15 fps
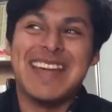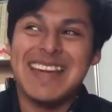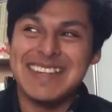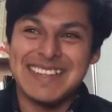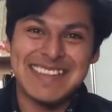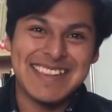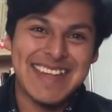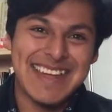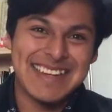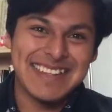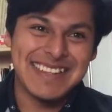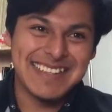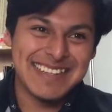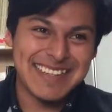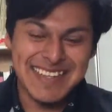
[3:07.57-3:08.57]
I did that
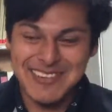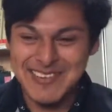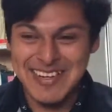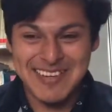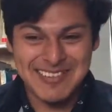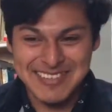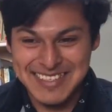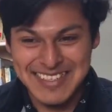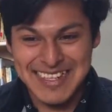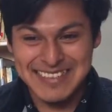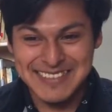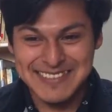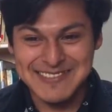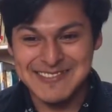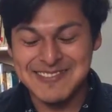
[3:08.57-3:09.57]
when I was in high
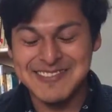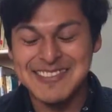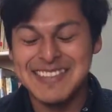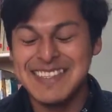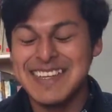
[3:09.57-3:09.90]
school.